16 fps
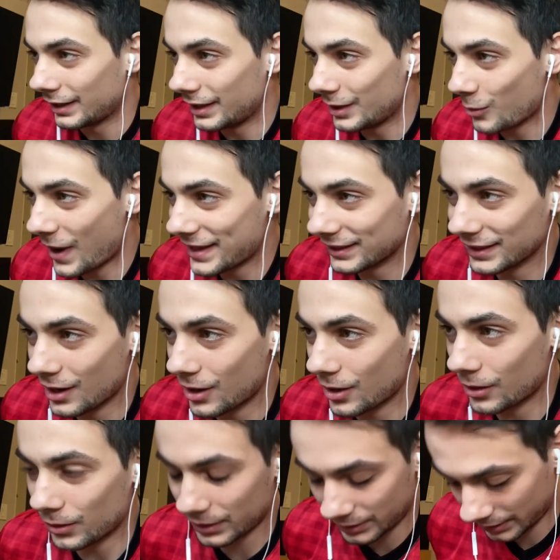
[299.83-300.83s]
He went
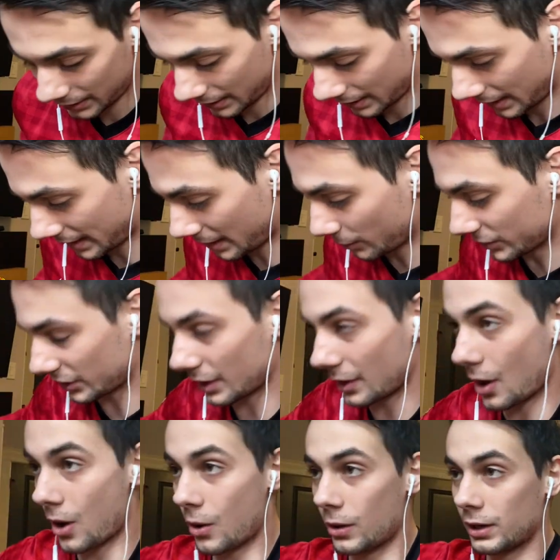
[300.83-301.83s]
low, and it was a
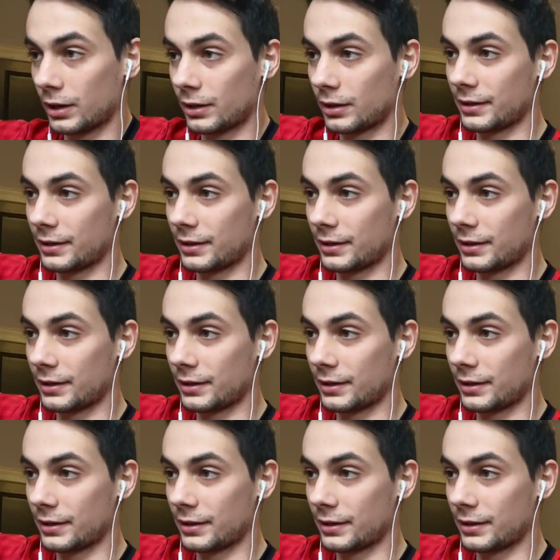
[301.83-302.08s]
no.